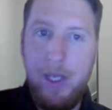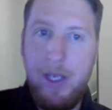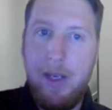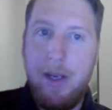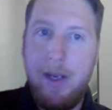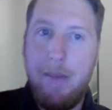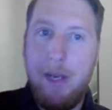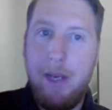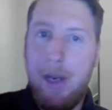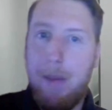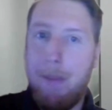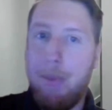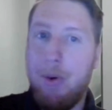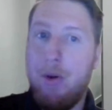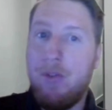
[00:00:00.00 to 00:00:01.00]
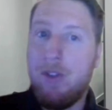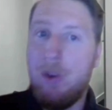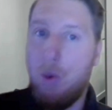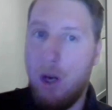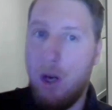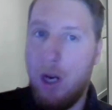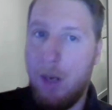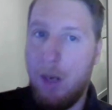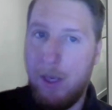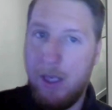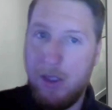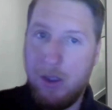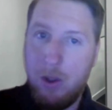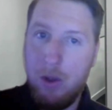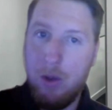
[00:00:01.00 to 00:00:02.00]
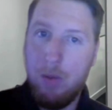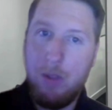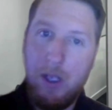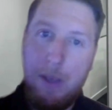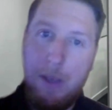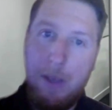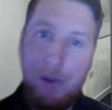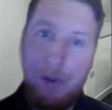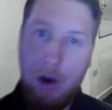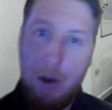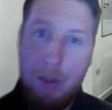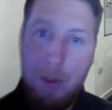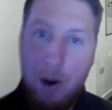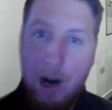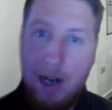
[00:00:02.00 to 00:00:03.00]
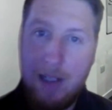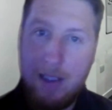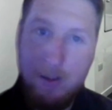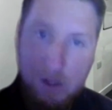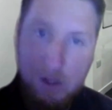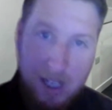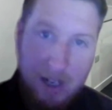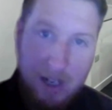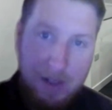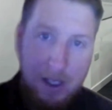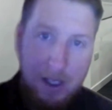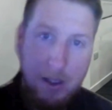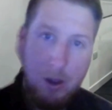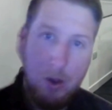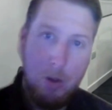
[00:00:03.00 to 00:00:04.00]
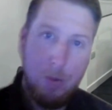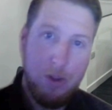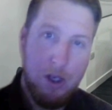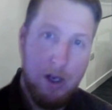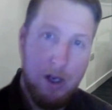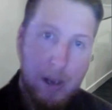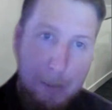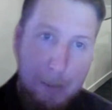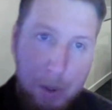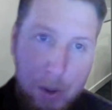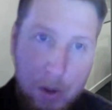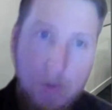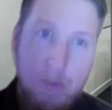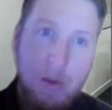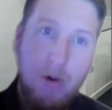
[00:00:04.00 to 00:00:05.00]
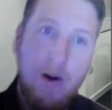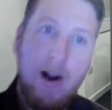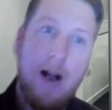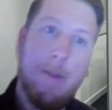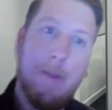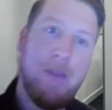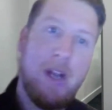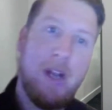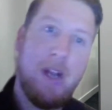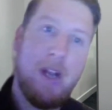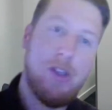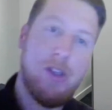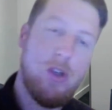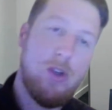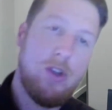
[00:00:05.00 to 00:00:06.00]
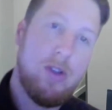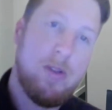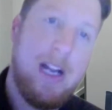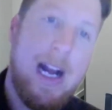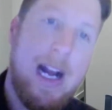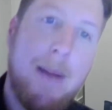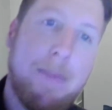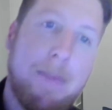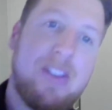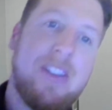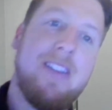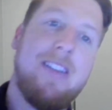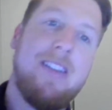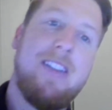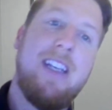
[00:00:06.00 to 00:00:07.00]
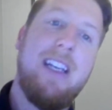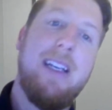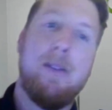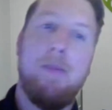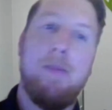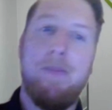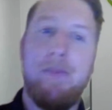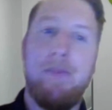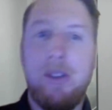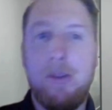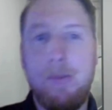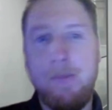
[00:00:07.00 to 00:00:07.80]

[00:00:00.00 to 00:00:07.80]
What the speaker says: It improves the workplace culture, so a proactive safety culture improves morale and reduces absenteeism.